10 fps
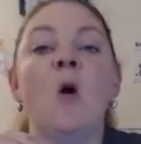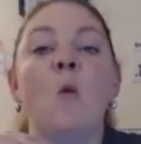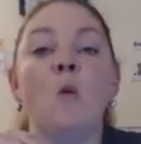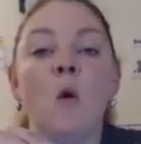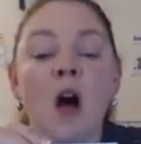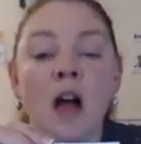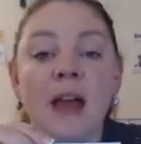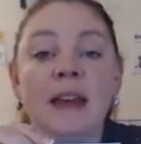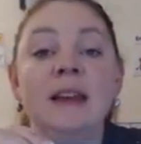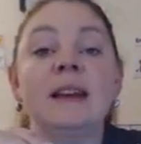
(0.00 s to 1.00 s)

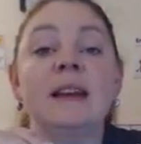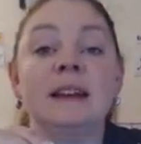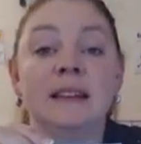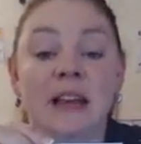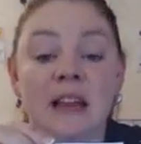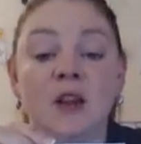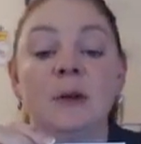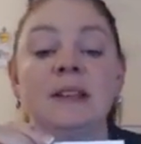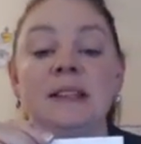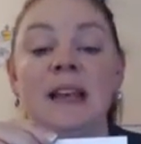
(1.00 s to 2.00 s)
1
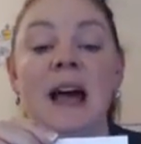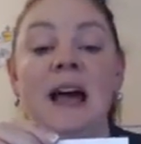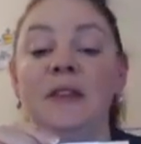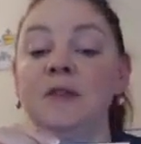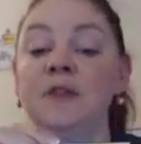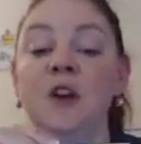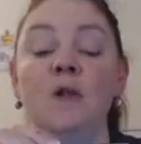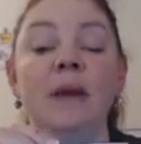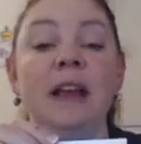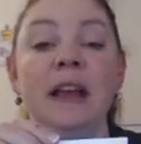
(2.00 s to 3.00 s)
continuous side. There's
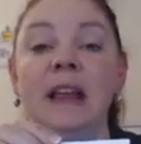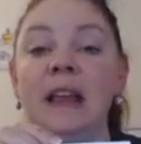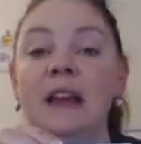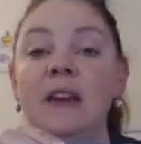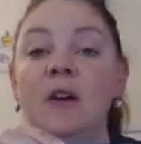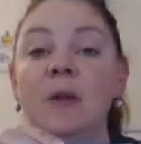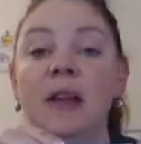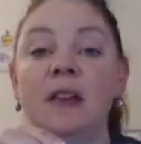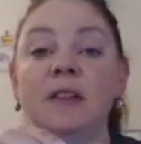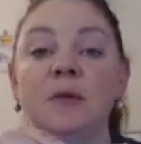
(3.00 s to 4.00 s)
no beginning and no
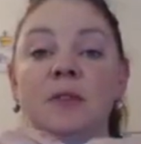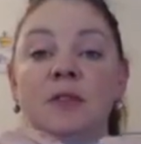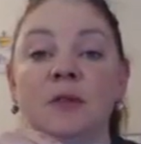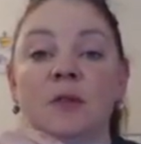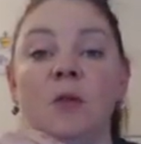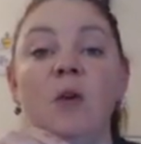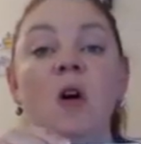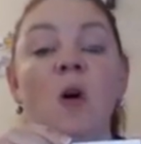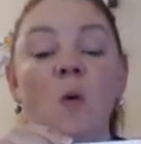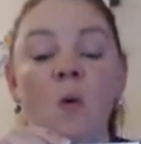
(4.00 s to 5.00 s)
end to a circle.
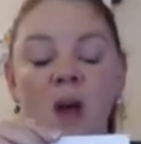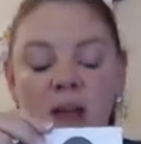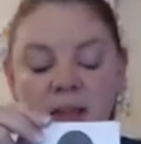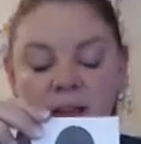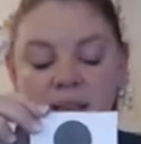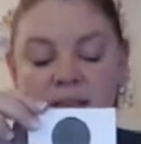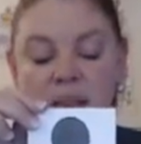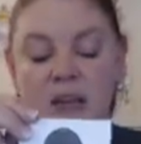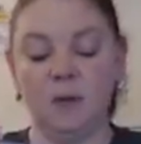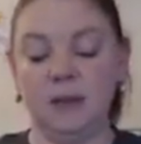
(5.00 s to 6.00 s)
1
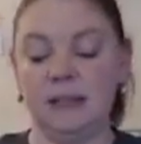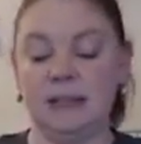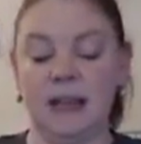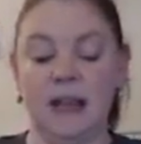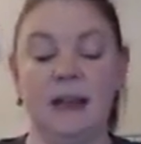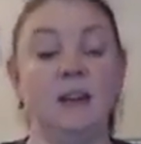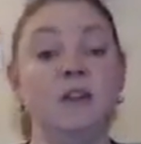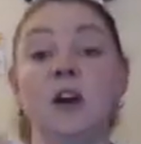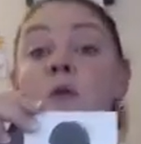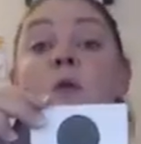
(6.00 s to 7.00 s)
continuous side.
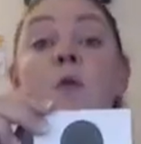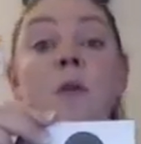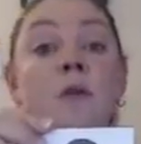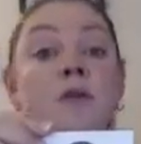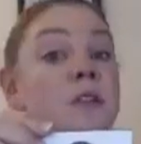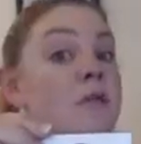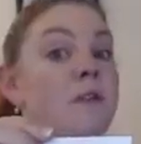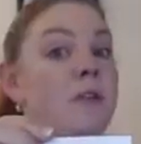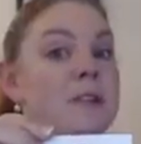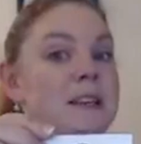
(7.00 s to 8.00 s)
No corners, no
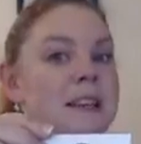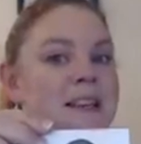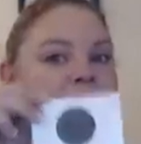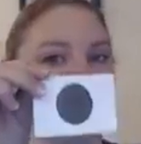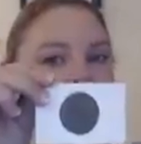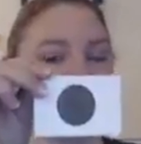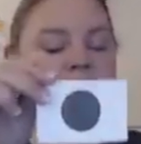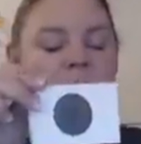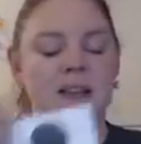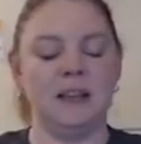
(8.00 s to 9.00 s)
vertices, just
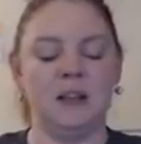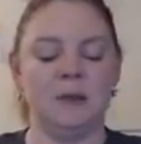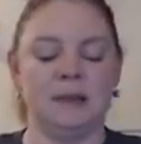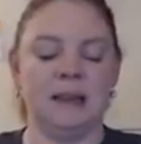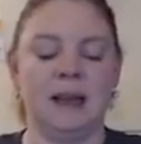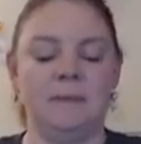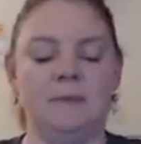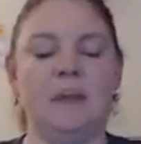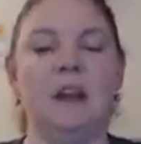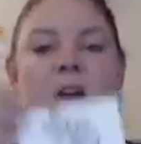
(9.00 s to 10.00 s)
1 continuous side.
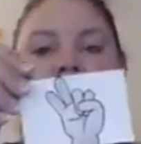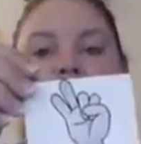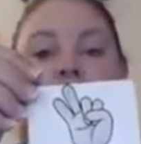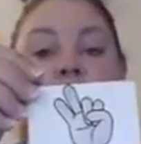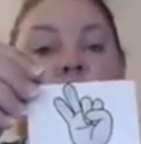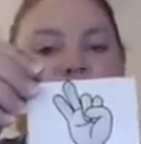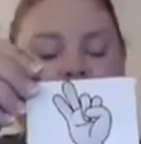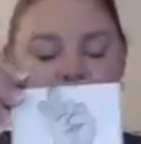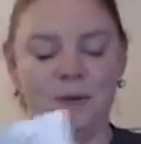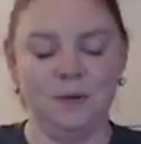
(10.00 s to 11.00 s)

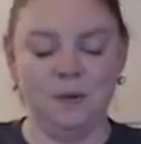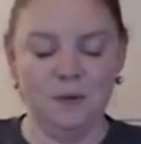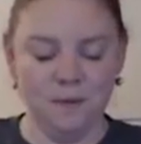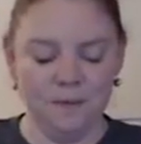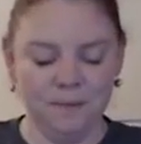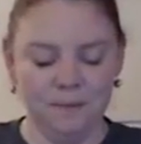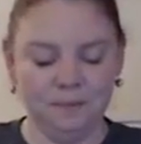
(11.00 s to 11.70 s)
2,